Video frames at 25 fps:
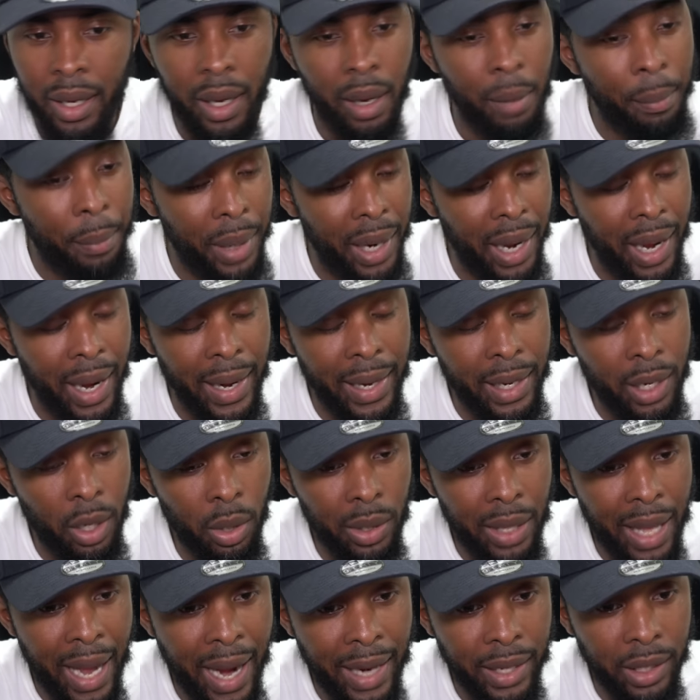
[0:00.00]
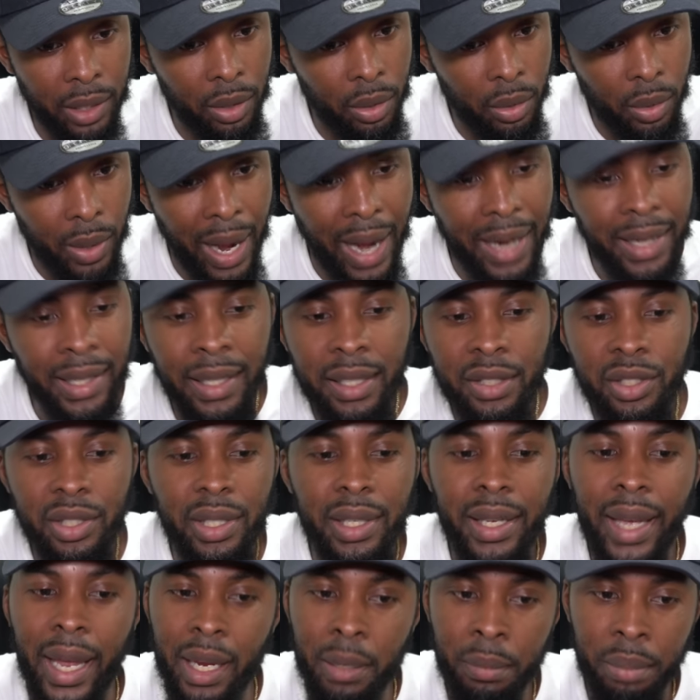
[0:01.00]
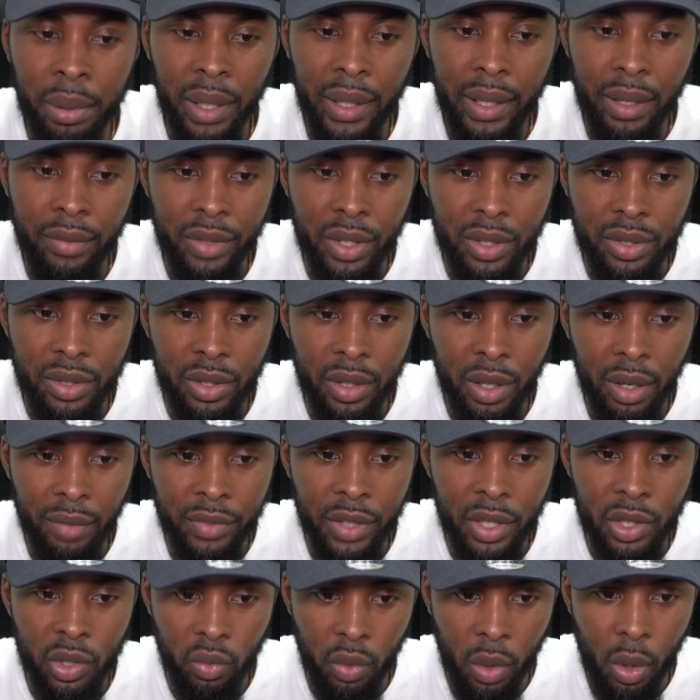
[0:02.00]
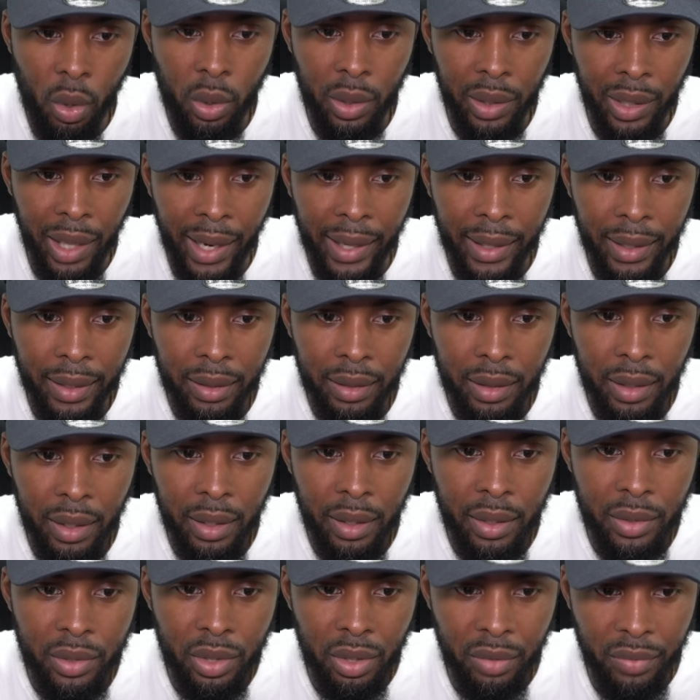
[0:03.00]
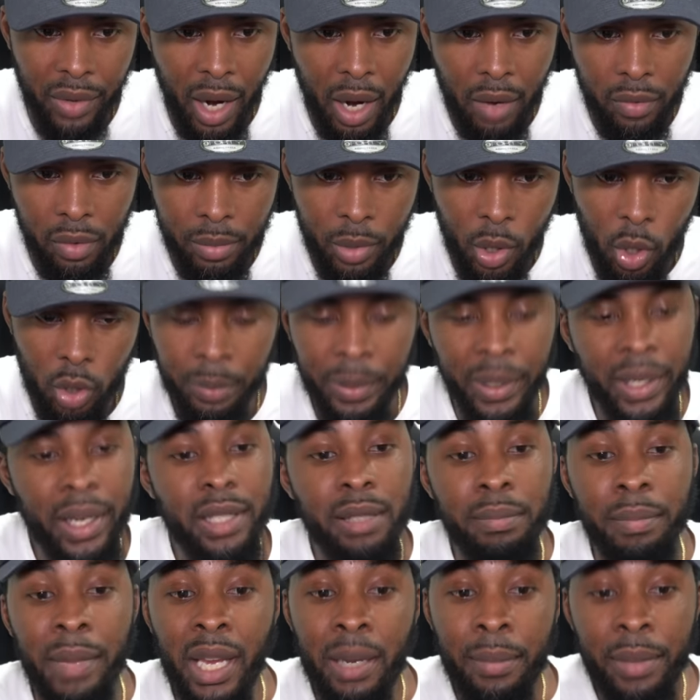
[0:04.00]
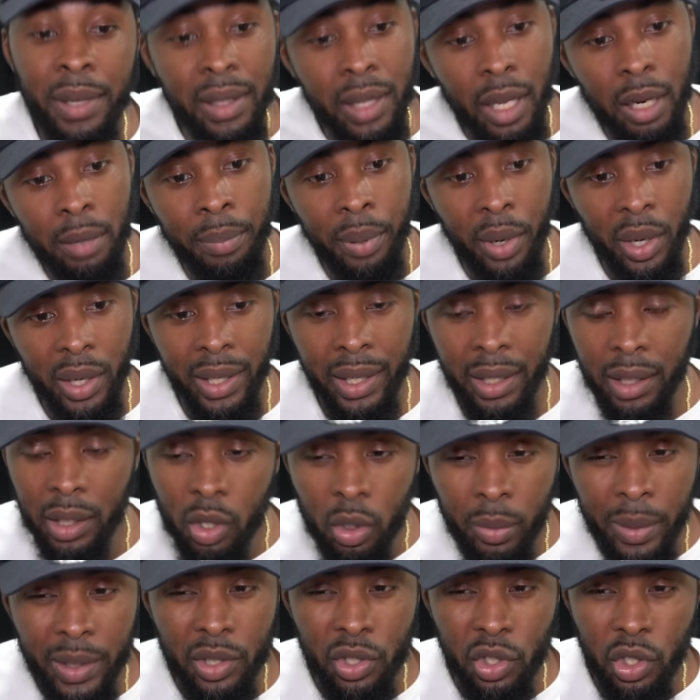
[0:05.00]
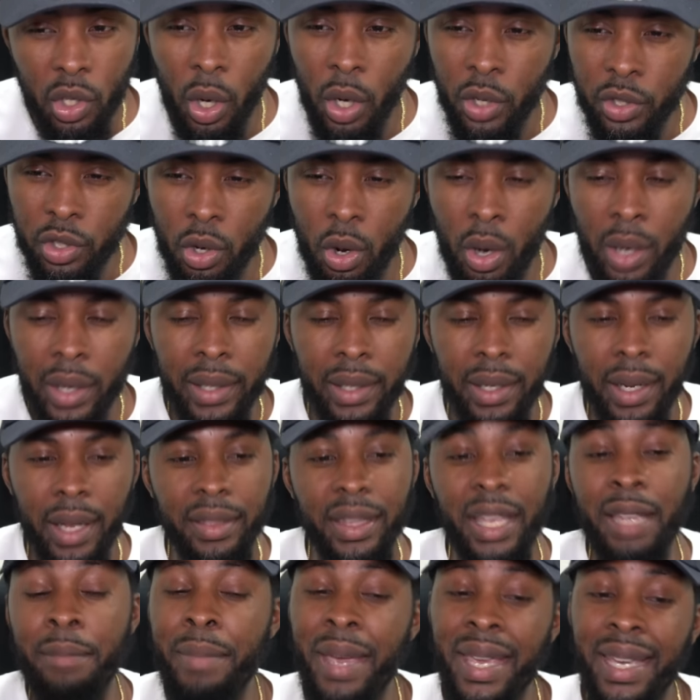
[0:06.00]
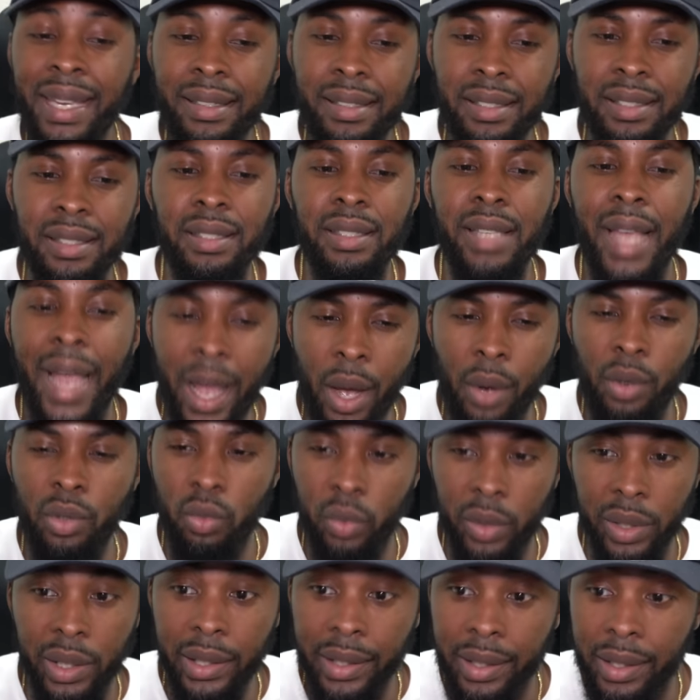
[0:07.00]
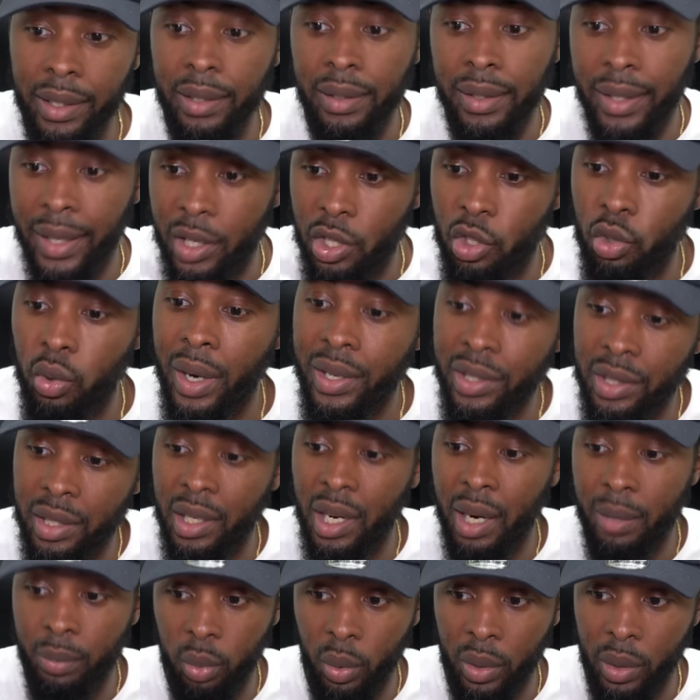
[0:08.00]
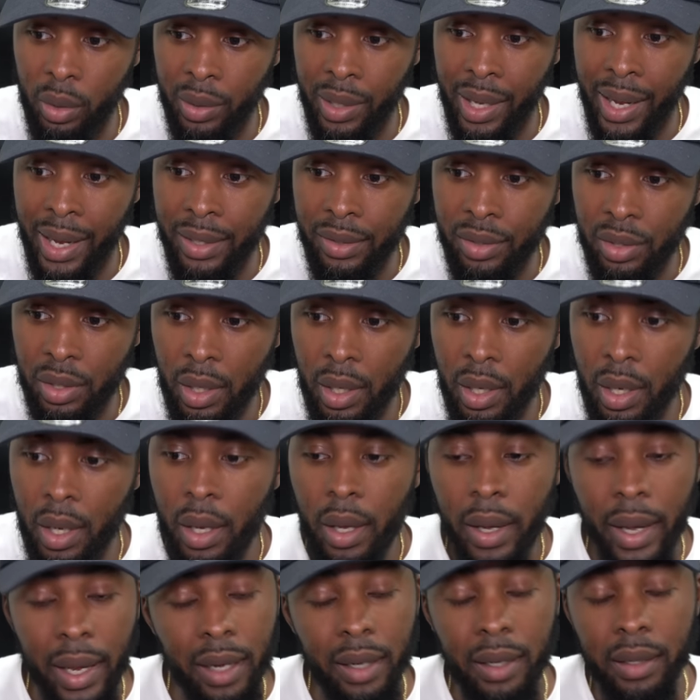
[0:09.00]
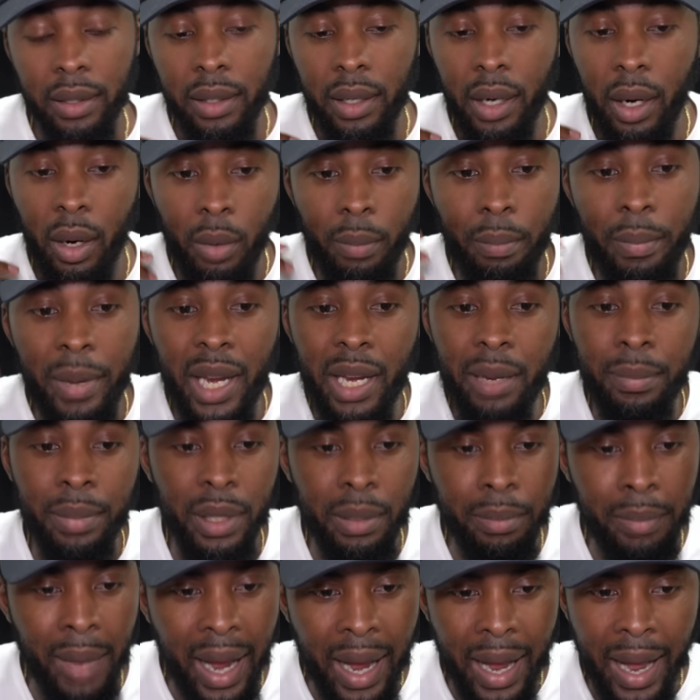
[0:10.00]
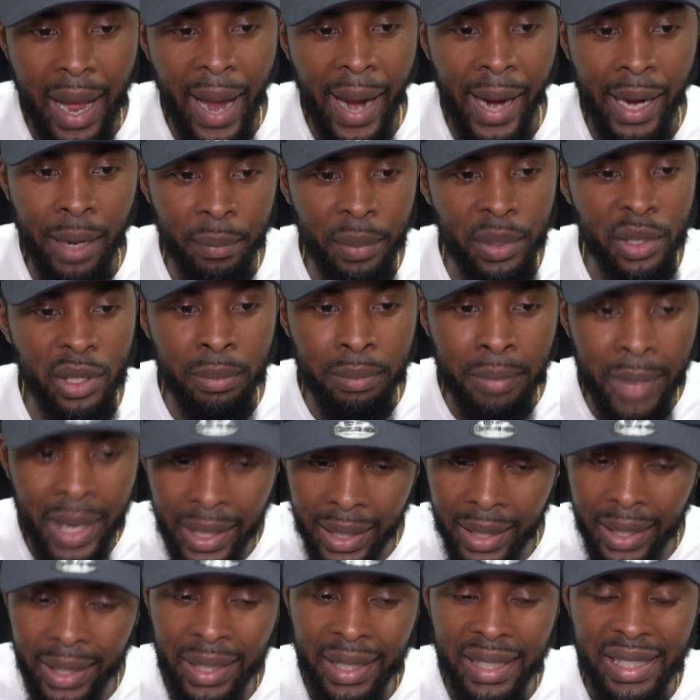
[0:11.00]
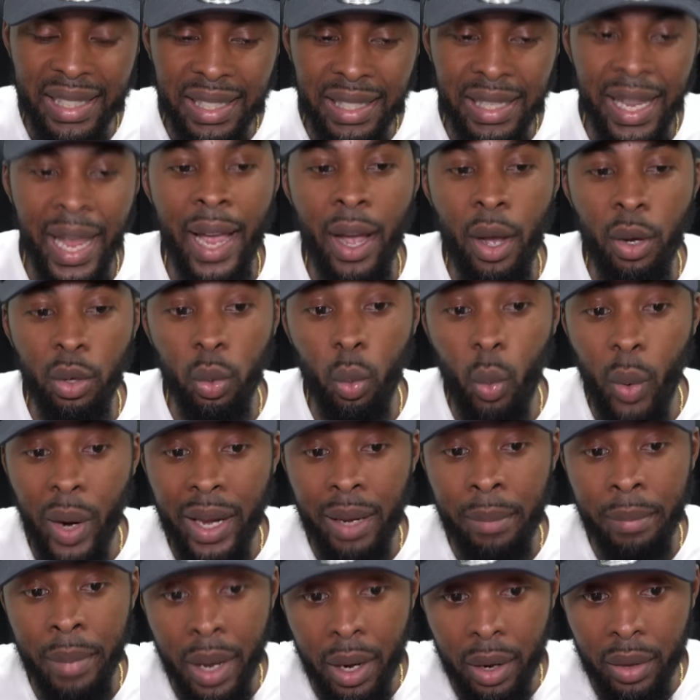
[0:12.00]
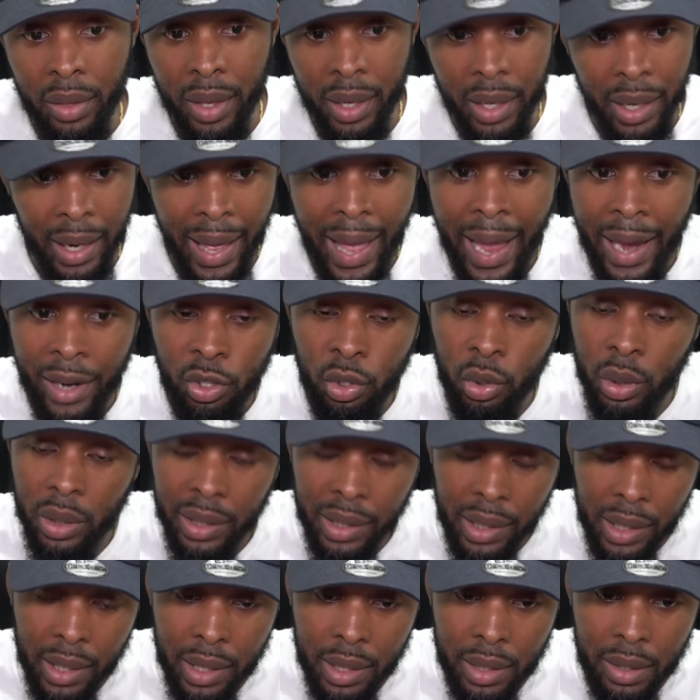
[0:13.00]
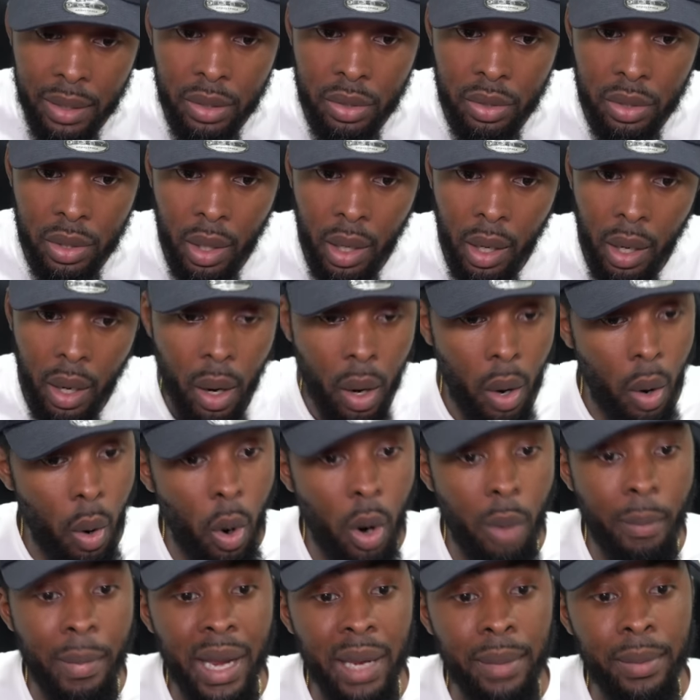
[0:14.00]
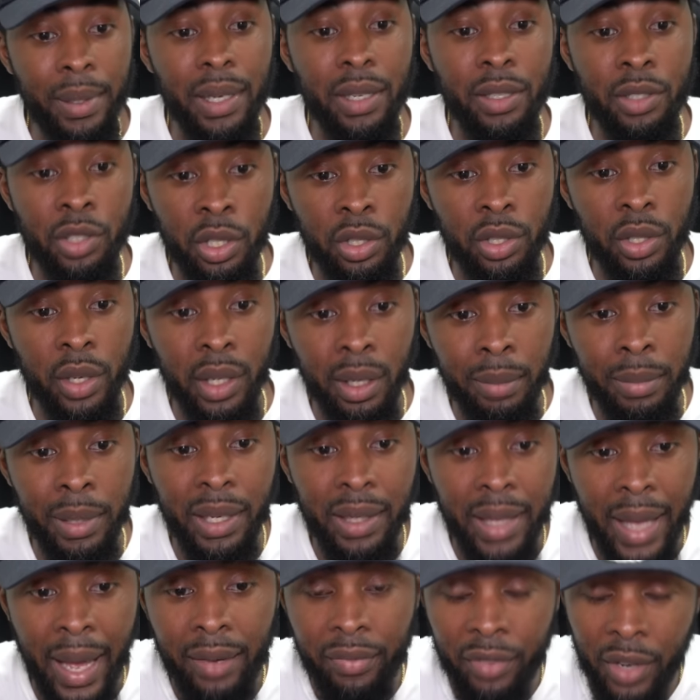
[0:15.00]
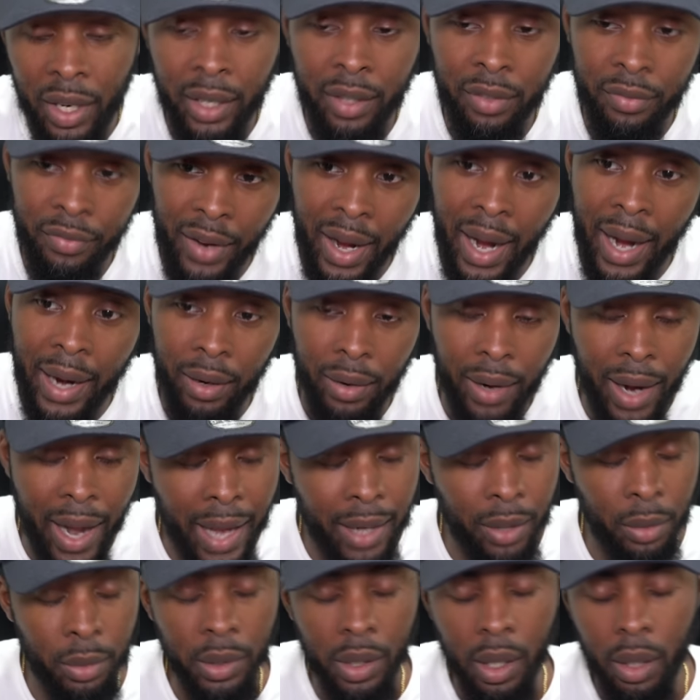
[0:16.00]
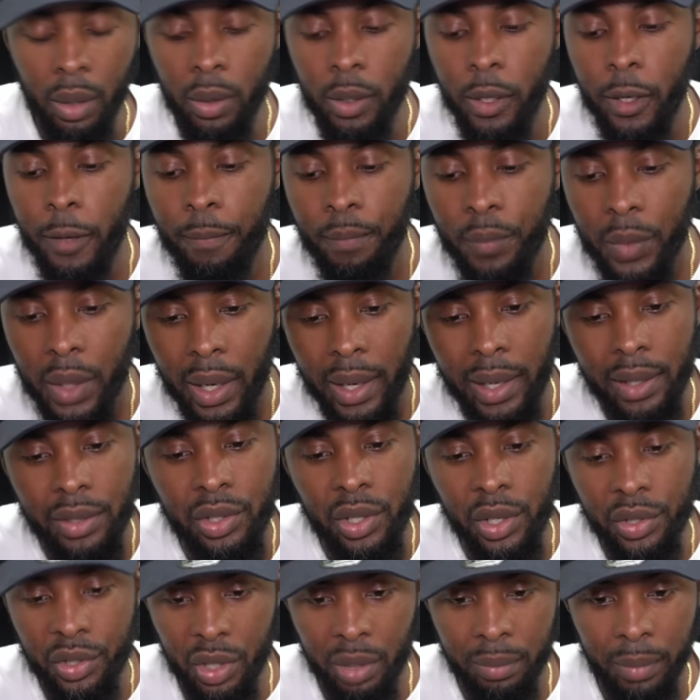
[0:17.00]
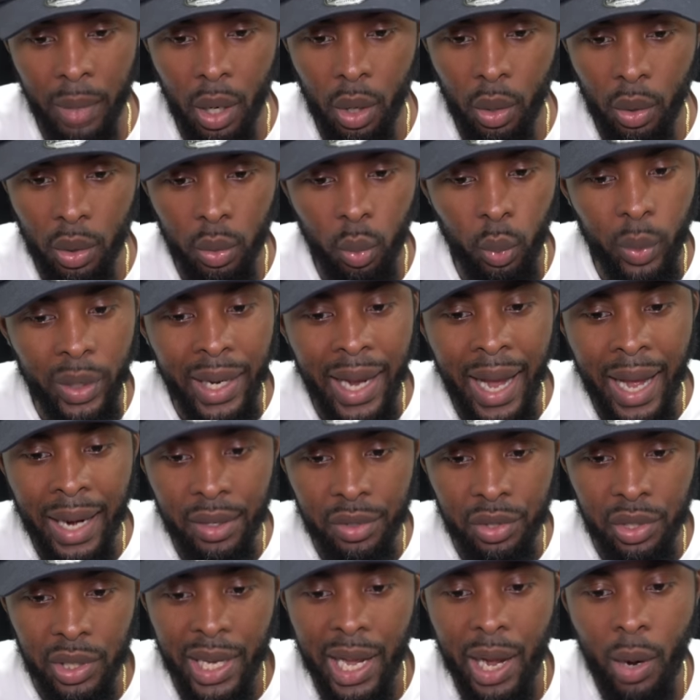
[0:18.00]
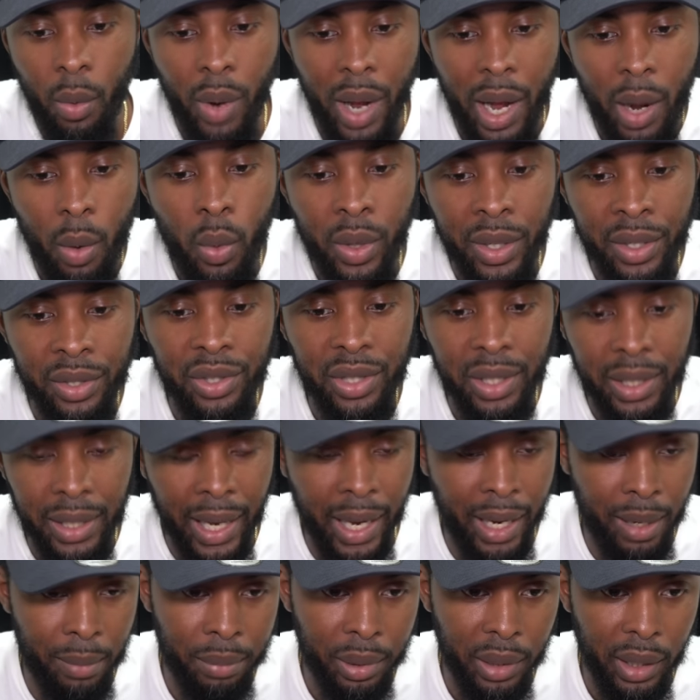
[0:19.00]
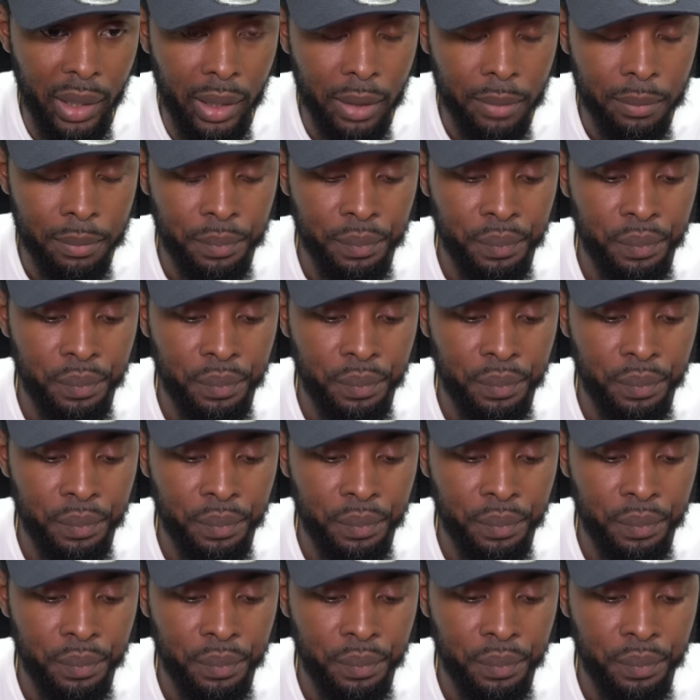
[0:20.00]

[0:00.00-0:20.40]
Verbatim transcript: but I ain't gonna lie to you, I need to see gameplay of this of this roguelike survival mode because maybe they're putting a little bit sauce on it. They make it sound really good. They dress it up real nice. And you know, maybe my hype is making it sound way better than it actually is, or maybe it's just gonna be that fucking fire. I don't know. It's just a mode. We gotta see. I, I wanna see gameplay.